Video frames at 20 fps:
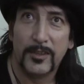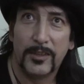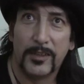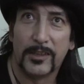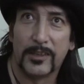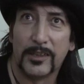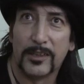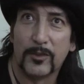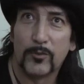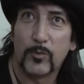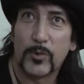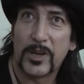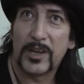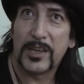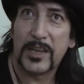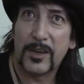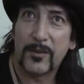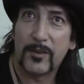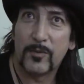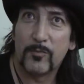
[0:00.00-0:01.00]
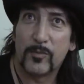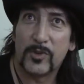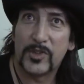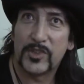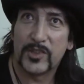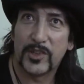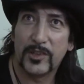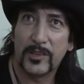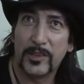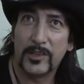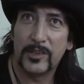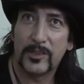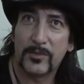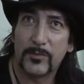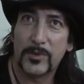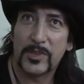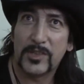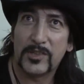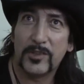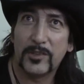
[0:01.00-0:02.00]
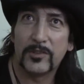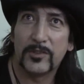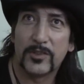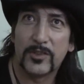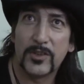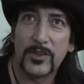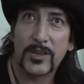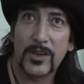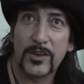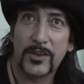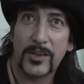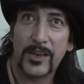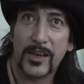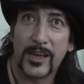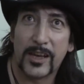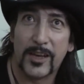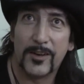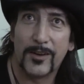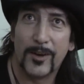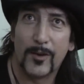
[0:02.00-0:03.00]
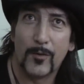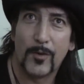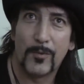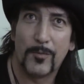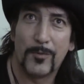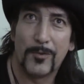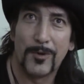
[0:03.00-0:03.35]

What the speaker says: And we're here in Brazil and we're still doing okay.